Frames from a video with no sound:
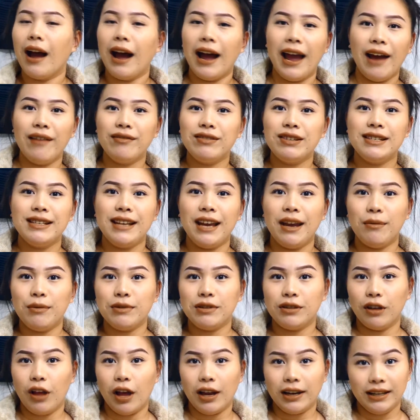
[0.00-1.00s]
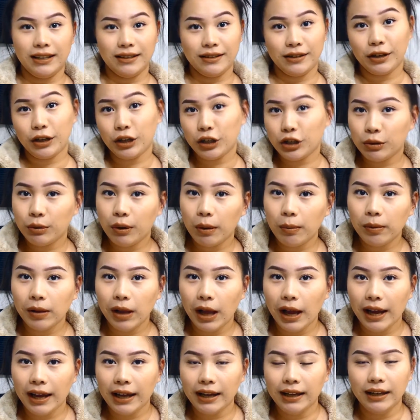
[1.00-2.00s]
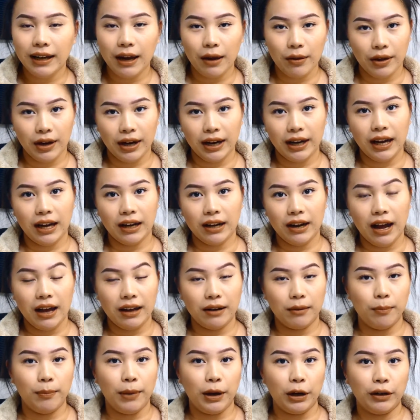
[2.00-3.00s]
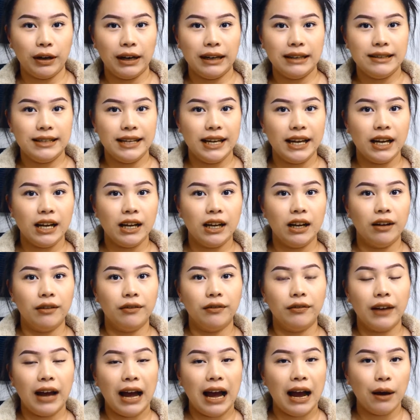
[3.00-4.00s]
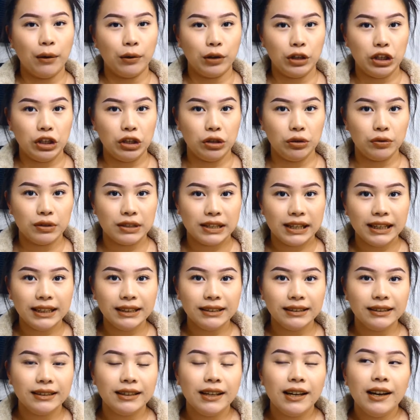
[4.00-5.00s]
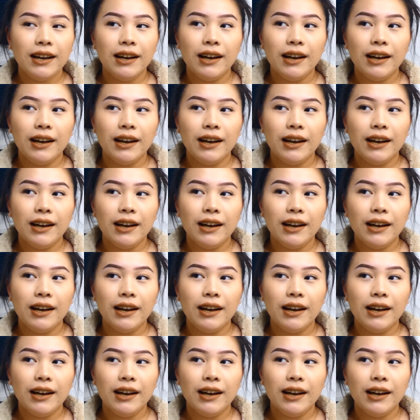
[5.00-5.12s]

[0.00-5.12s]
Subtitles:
I have to say it was a lot easier to apply now that I kind of had a better idea of how to use it,